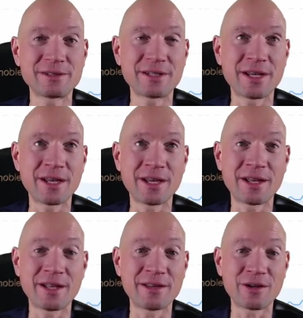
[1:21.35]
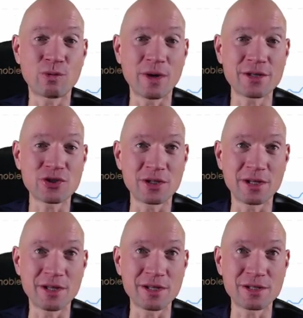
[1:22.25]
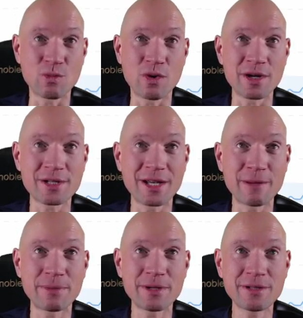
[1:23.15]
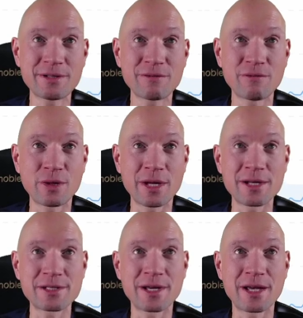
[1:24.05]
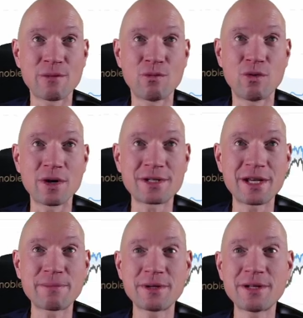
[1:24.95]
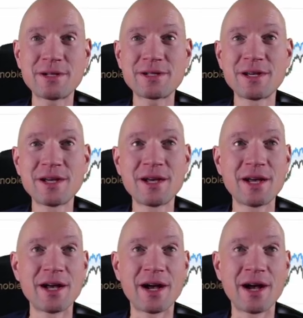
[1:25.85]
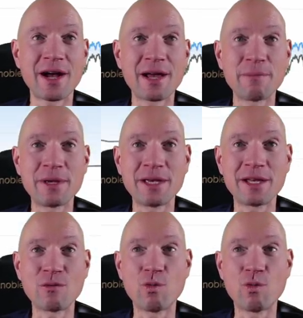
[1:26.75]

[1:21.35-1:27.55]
And the question is, what happened? When I say what happened, I mean